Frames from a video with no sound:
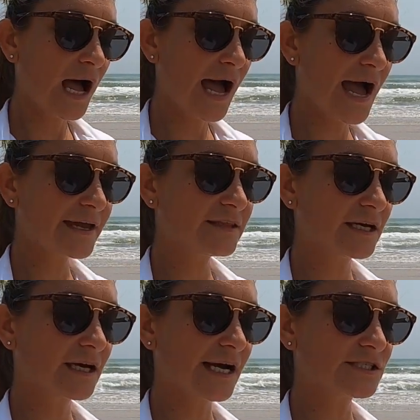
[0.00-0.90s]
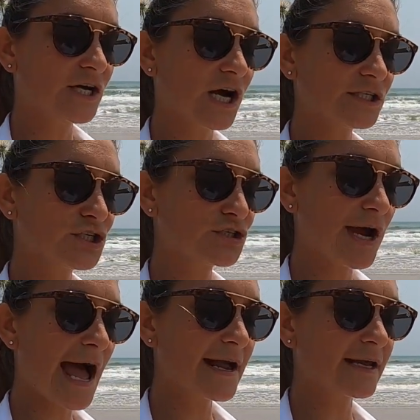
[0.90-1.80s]
I think I saw a
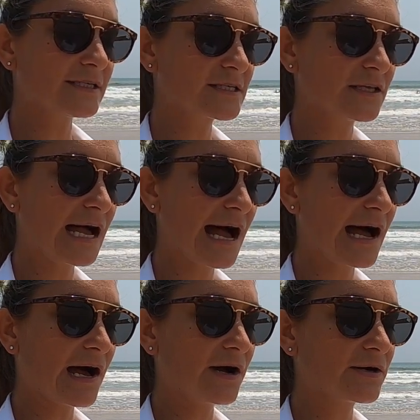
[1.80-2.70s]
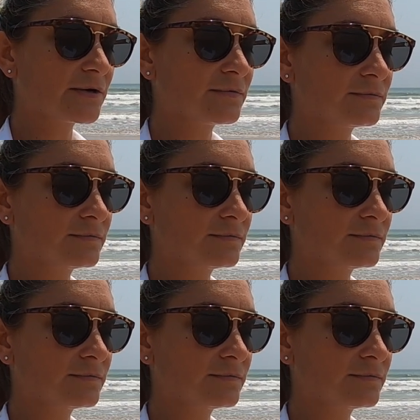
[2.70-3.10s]
stratus cloud.